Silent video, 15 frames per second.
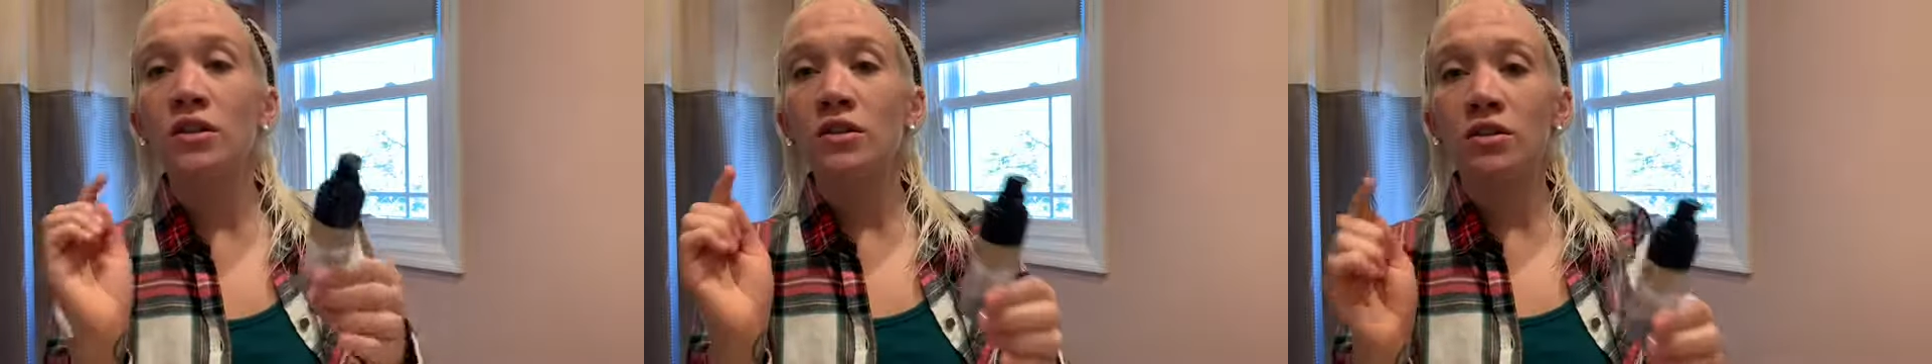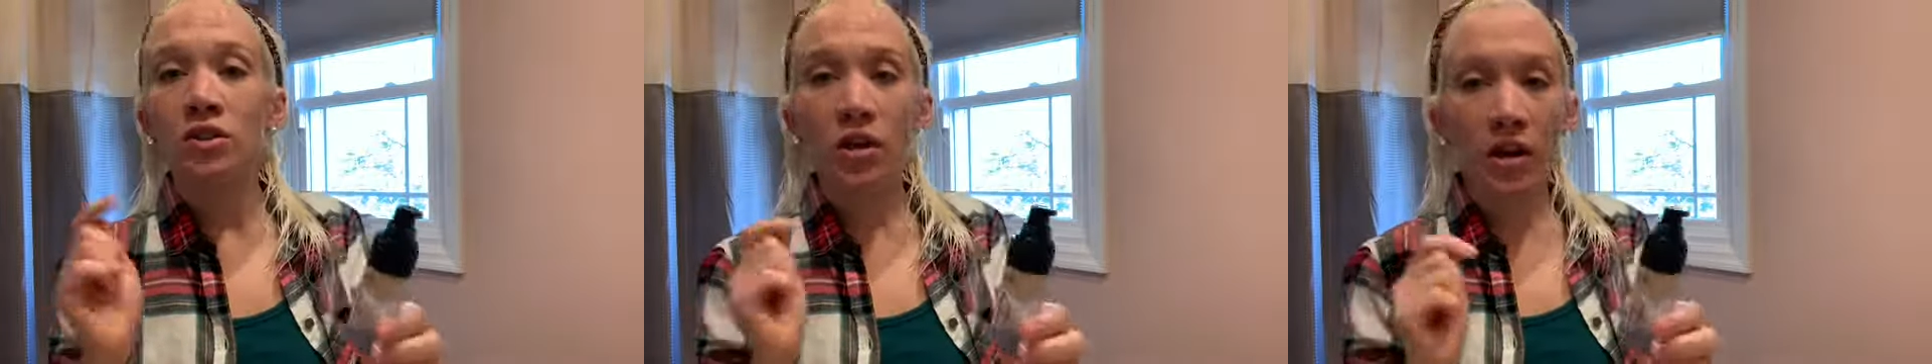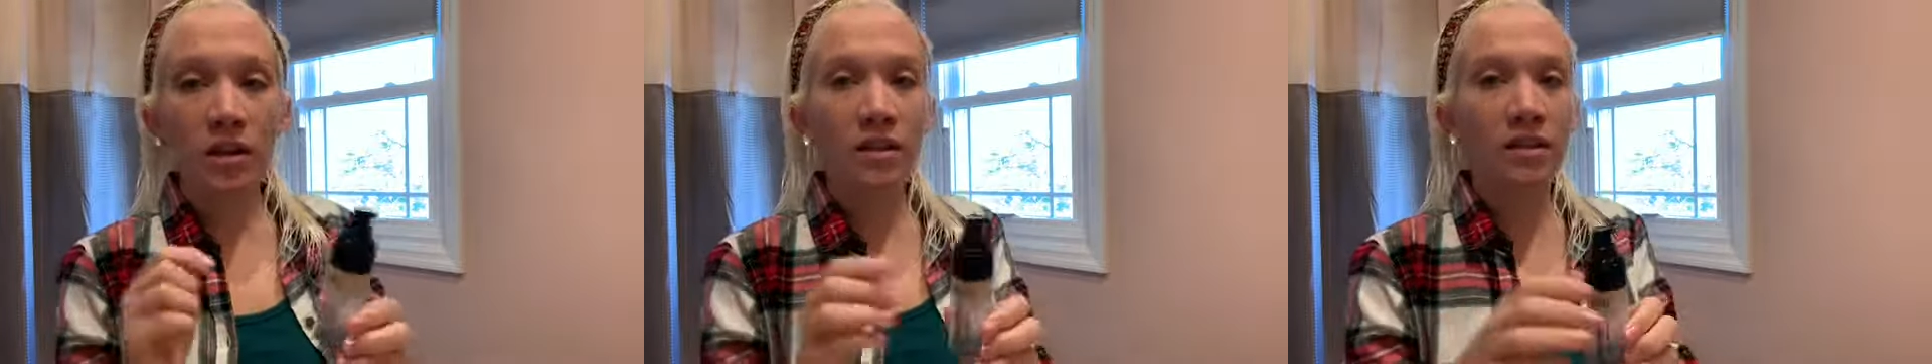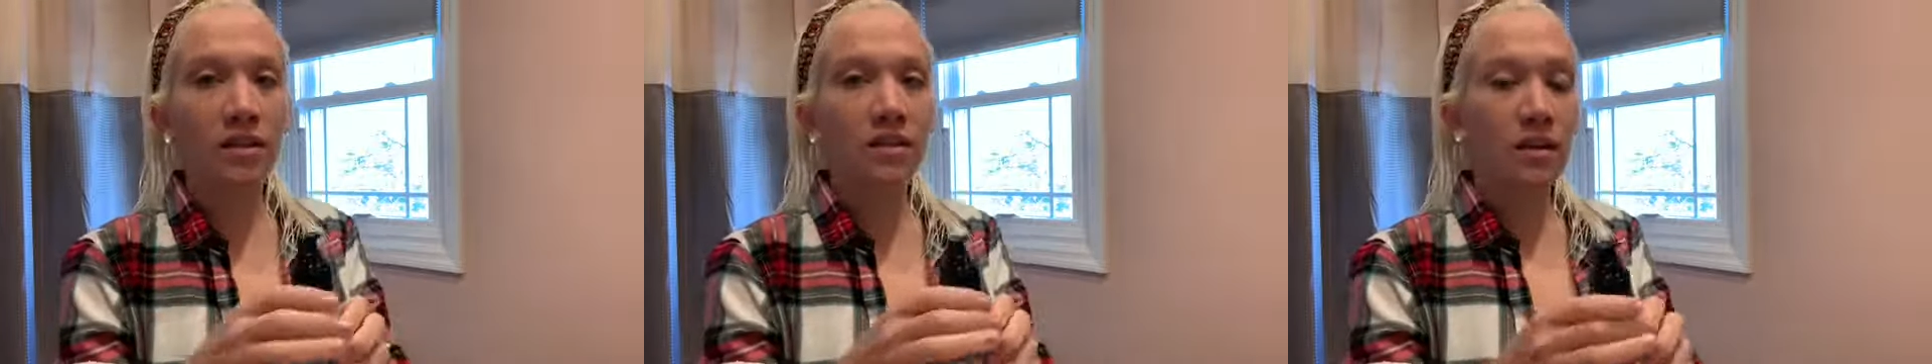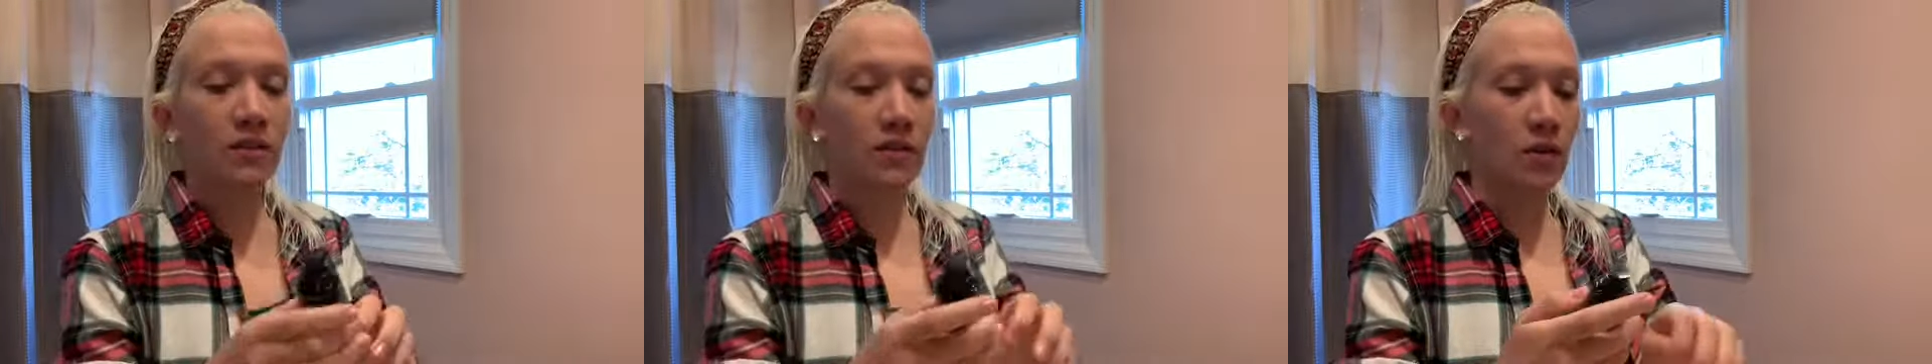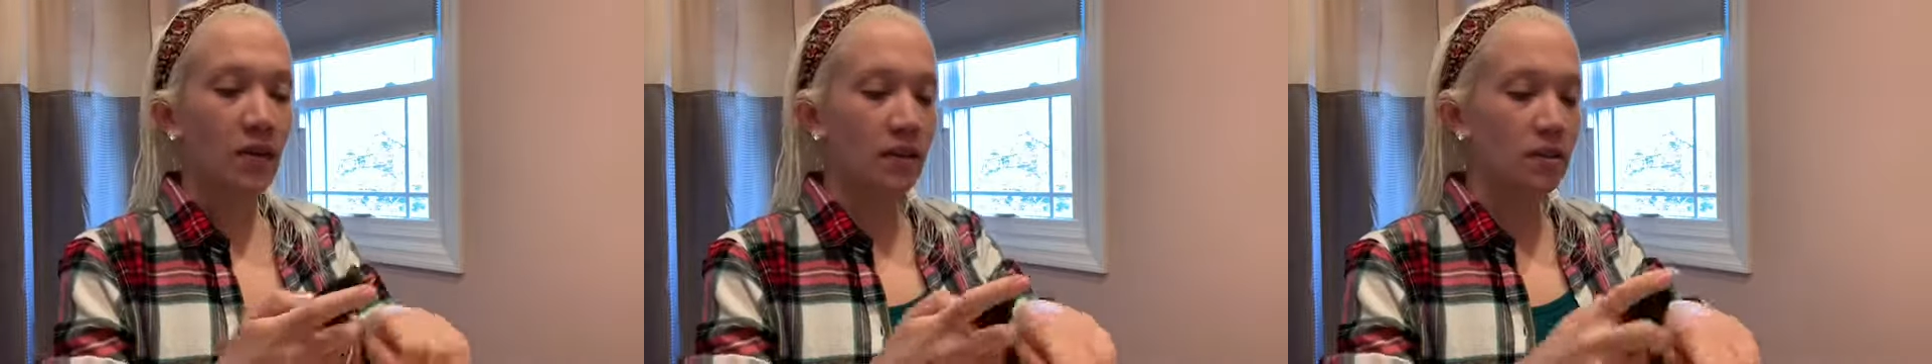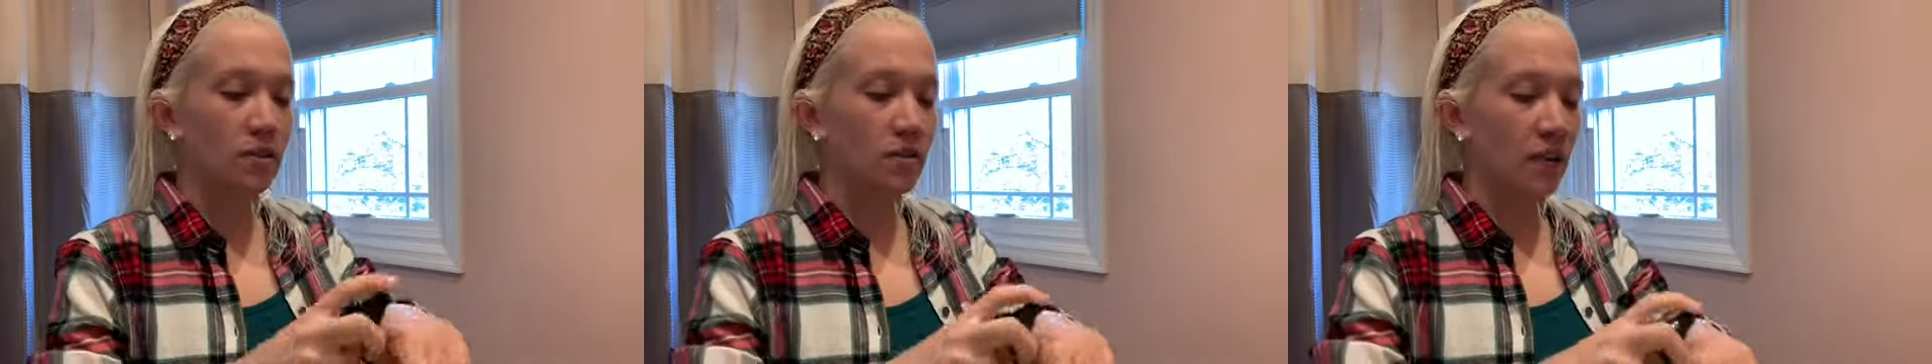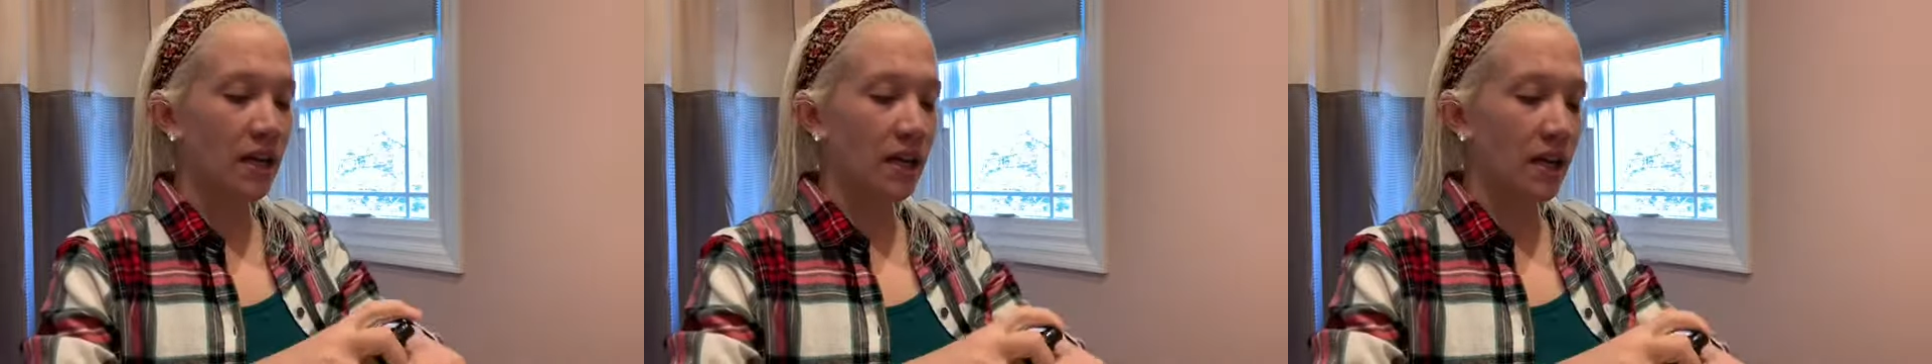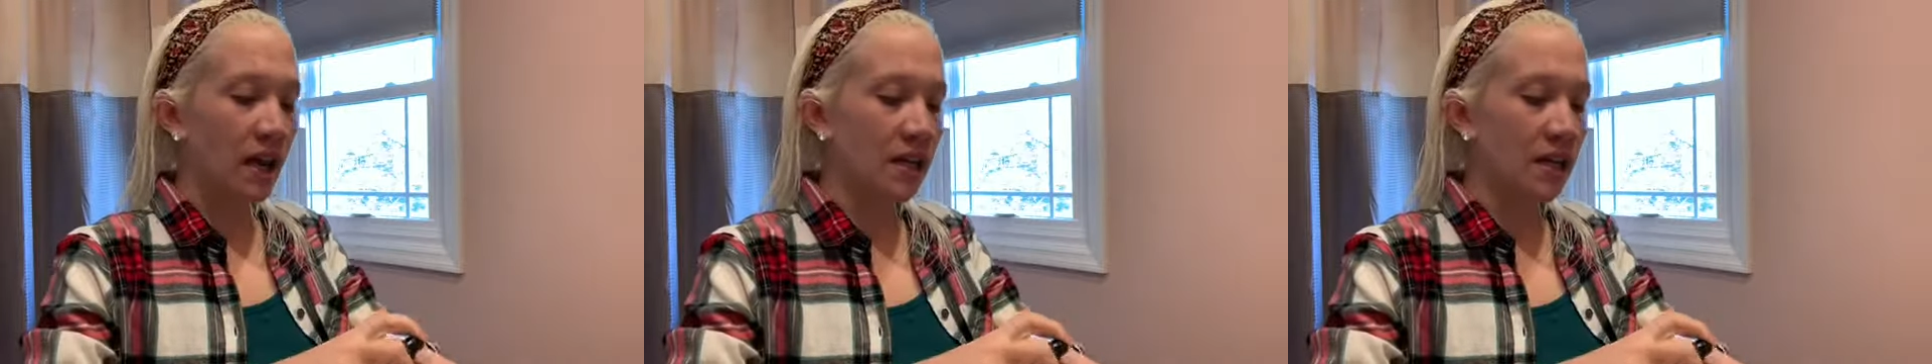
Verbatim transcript: Shockingly enough, though, I do like it.